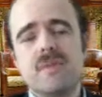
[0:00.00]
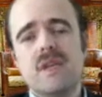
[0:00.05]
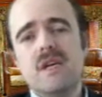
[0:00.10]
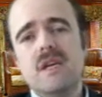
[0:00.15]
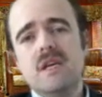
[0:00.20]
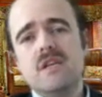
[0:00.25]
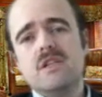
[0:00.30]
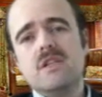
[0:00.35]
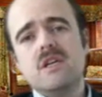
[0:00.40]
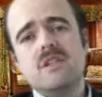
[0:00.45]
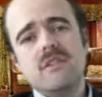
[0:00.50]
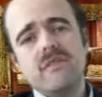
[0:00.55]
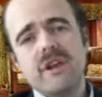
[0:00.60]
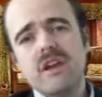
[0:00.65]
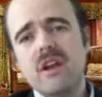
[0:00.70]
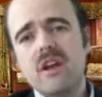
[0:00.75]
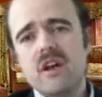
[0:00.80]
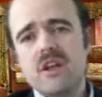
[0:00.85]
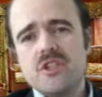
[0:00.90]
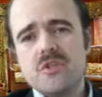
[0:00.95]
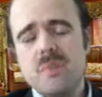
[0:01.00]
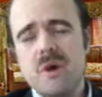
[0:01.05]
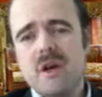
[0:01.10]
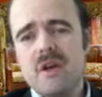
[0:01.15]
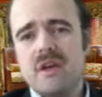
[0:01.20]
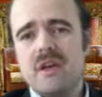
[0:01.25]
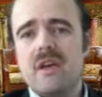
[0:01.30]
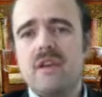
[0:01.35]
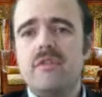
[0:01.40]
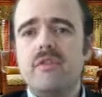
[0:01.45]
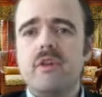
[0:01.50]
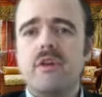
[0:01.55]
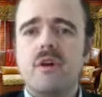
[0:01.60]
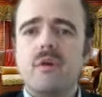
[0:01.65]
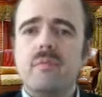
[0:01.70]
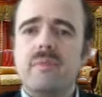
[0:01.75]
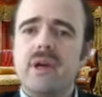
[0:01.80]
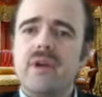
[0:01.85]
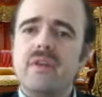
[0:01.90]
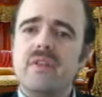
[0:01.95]
So it's a very large market. And if you
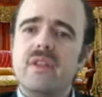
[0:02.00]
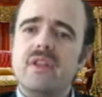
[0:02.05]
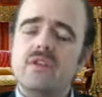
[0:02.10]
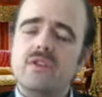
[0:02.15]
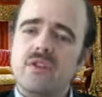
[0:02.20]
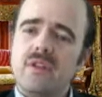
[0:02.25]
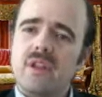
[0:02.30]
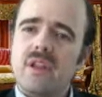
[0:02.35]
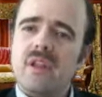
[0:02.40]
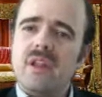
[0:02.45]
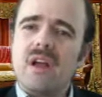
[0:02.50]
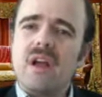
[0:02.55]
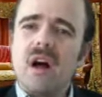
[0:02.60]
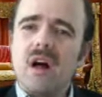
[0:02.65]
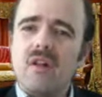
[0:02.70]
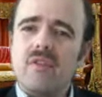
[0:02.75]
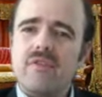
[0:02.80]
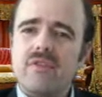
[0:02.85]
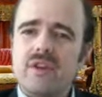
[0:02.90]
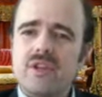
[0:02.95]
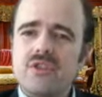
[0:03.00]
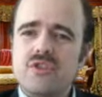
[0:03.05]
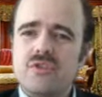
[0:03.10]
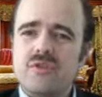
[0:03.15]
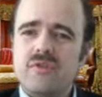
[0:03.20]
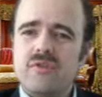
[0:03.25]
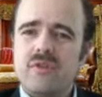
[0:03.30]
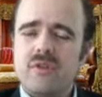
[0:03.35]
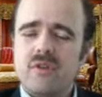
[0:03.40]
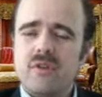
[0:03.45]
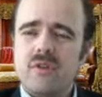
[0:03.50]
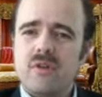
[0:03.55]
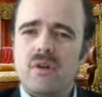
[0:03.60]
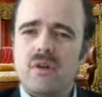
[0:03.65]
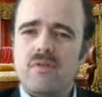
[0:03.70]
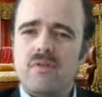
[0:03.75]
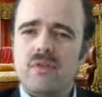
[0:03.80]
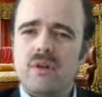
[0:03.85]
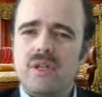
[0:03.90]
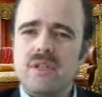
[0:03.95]
compare it then to the Gulf region,
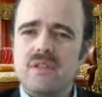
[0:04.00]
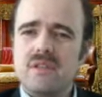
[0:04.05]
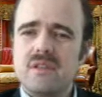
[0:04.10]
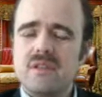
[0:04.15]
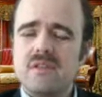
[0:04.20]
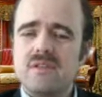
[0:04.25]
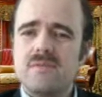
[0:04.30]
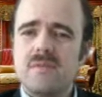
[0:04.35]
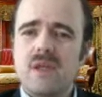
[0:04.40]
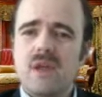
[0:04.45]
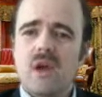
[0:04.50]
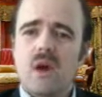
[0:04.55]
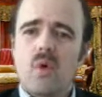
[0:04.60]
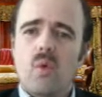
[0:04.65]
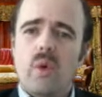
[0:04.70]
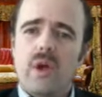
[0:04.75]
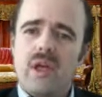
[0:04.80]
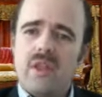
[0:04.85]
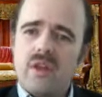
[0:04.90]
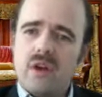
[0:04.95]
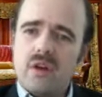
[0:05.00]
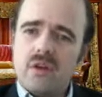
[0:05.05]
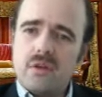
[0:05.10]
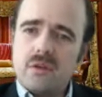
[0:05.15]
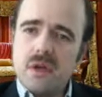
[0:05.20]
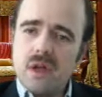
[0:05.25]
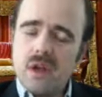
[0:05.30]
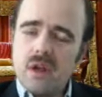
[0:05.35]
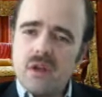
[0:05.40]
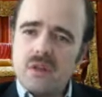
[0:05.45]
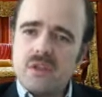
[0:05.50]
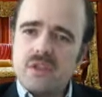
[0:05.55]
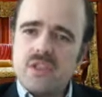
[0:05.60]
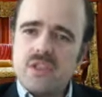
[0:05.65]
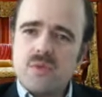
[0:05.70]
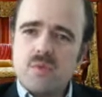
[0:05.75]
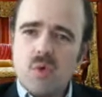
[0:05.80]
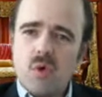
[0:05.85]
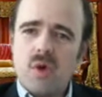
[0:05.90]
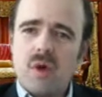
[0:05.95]
for instance, where there are a lot
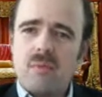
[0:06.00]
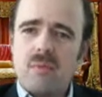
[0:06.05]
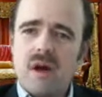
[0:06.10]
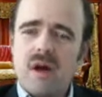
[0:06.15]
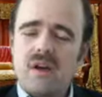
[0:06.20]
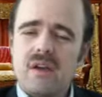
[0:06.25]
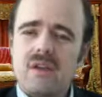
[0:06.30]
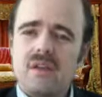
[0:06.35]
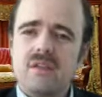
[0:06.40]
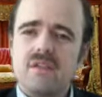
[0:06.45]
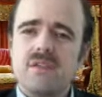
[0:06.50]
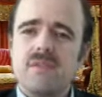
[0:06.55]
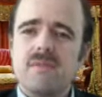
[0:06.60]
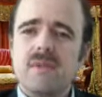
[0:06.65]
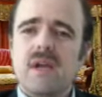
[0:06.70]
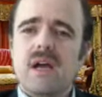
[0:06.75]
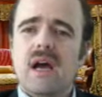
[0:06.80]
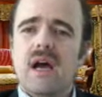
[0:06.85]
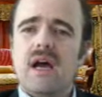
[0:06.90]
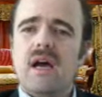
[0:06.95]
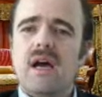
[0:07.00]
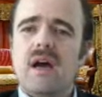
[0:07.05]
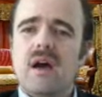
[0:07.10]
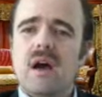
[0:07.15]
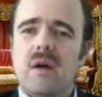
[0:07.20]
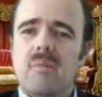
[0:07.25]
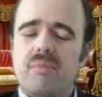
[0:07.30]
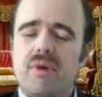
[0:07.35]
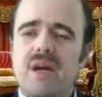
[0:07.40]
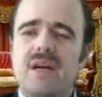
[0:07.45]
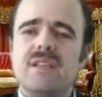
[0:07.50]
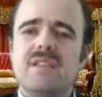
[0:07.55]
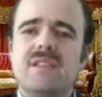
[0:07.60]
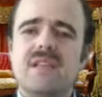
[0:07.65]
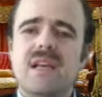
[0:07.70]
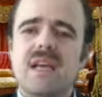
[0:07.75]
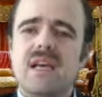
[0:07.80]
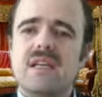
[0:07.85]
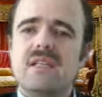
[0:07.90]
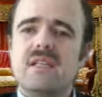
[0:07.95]
smaller markets,
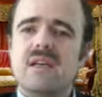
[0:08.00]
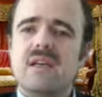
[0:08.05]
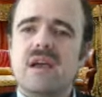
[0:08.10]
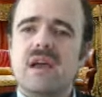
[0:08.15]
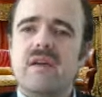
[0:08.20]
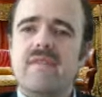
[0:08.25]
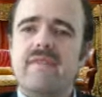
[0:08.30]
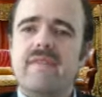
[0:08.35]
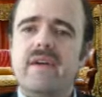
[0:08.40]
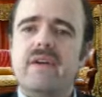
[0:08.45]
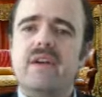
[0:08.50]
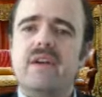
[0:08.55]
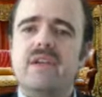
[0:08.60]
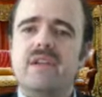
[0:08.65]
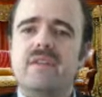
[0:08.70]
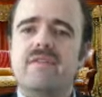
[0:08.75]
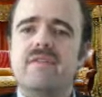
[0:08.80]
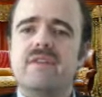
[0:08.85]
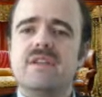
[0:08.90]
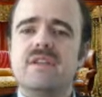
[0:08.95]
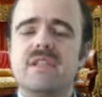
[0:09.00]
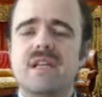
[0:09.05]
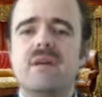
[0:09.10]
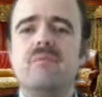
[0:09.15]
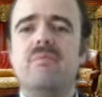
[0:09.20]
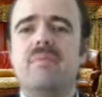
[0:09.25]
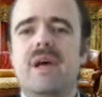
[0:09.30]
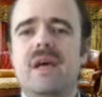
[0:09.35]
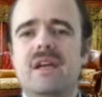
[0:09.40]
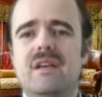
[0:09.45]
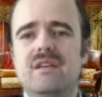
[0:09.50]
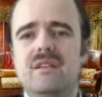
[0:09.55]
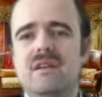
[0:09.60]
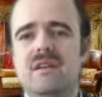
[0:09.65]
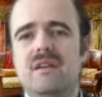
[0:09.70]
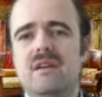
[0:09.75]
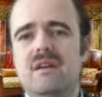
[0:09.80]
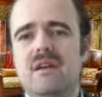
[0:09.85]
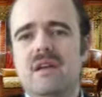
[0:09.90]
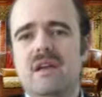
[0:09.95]
pricing has a very different impact
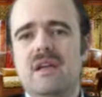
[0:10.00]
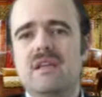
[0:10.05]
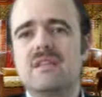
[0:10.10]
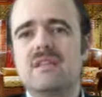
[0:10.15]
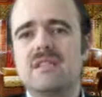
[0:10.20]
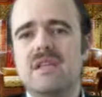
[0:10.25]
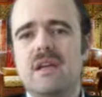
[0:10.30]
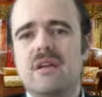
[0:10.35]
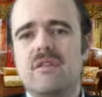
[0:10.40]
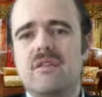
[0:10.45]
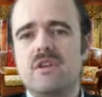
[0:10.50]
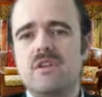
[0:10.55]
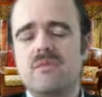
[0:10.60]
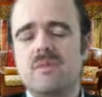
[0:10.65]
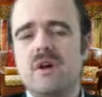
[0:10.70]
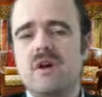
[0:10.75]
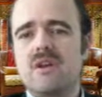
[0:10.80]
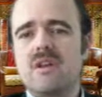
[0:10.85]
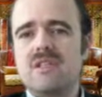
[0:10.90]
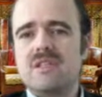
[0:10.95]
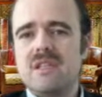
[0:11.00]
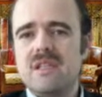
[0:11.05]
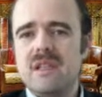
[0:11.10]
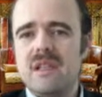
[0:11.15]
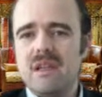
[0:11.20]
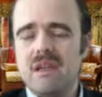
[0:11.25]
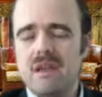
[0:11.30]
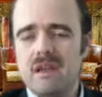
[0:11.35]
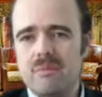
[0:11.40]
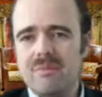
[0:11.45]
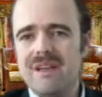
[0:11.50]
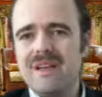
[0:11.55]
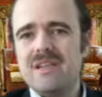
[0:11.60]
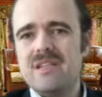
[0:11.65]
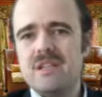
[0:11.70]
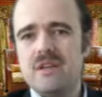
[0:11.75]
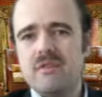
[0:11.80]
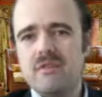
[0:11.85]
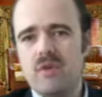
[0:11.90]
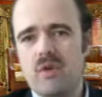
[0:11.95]
inside of those markets in the
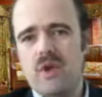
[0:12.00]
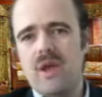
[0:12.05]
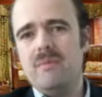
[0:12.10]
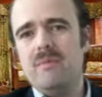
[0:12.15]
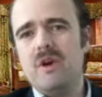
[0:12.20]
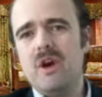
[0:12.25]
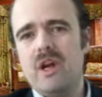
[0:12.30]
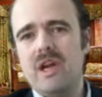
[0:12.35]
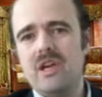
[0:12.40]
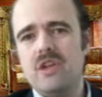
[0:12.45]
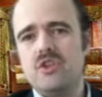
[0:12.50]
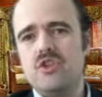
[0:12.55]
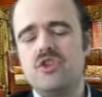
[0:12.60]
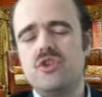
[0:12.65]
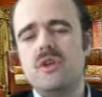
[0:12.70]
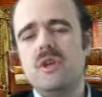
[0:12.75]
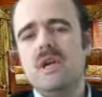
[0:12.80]
ability for MOH,